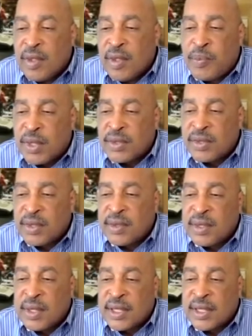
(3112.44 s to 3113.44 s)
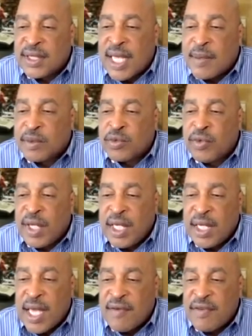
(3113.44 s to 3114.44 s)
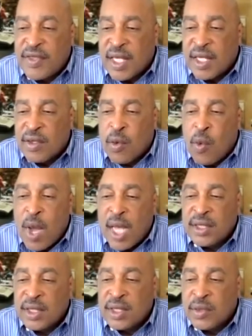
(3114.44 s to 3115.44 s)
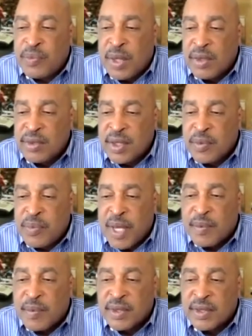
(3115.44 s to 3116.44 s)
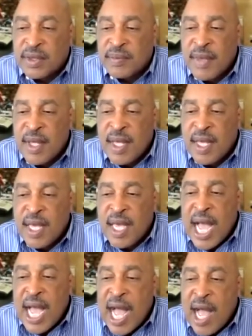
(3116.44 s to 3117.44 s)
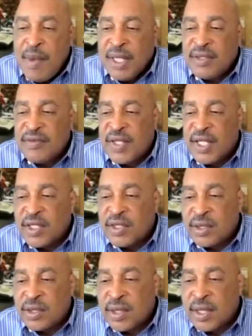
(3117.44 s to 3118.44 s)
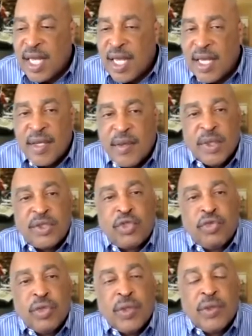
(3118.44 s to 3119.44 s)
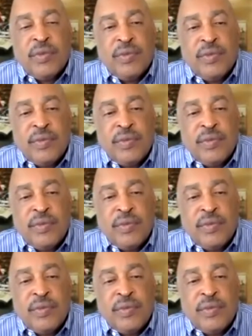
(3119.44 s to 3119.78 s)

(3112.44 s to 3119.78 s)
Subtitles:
the person says, I was reading everything in the Washington Post and papers. How much of this was true?